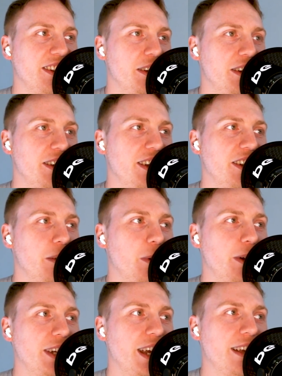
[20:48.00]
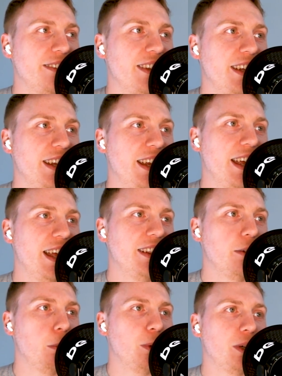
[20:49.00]
the on the podcast.
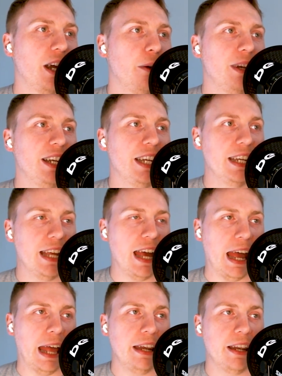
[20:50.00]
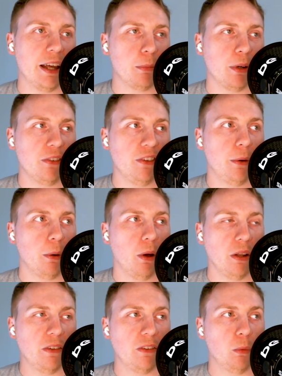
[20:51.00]
Liverpool currently at 9.0
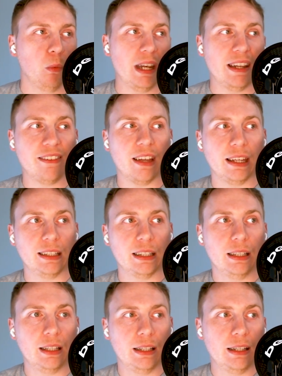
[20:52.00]
odds to win the title